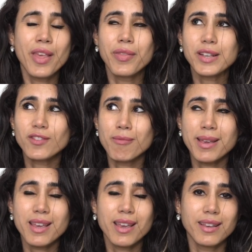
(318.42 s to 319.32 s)
this for
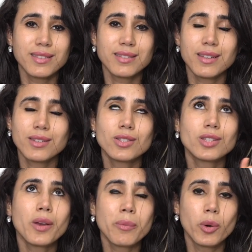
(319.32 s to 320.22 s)
me is
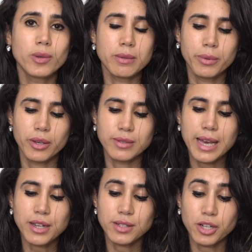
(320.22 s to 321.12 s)
so important because
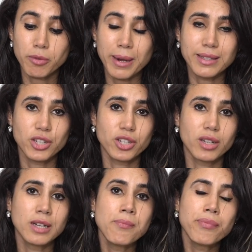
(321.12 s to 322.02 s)
as a general
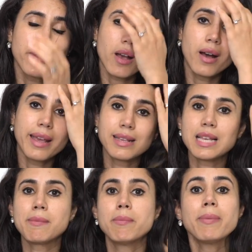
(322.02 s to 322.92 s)
practitioner, I
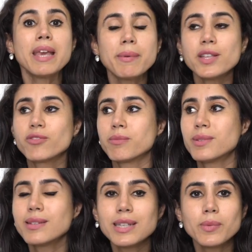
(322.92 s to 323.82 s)
examine babies from
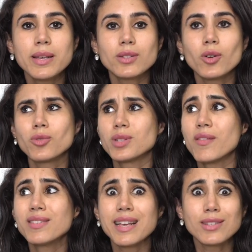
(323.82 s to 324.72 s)
6 weeks old or
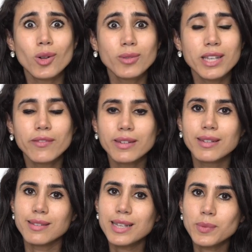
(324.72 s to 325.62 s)
7 days old even
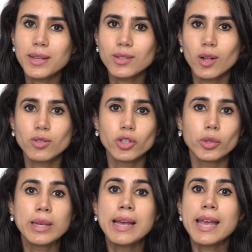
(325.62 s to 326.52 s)
to 6 weeks old
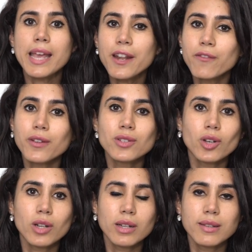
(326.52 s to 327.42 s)
to infant
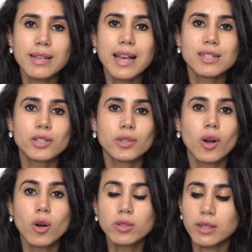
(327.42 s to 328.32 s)
toddlers and to
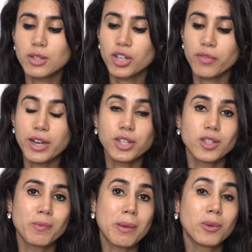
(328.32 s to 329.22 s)
older
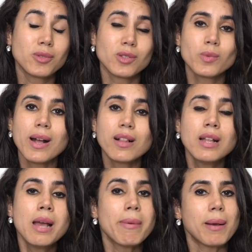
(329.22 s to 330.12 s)
generations of peoples as well,
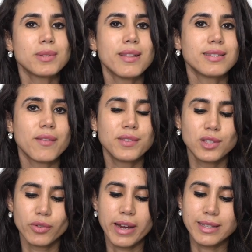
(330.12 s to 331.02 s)
perhaps in their
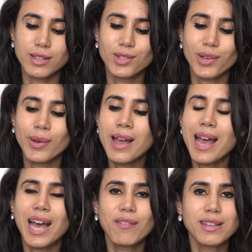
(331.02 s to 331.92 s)
70s or 80s. So
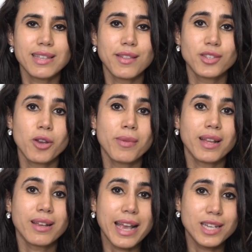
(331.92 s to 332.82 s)
having a stethoscope
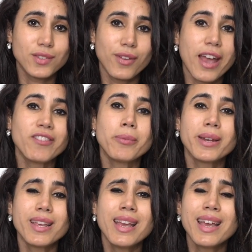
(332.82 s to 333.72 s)
that caters for everybody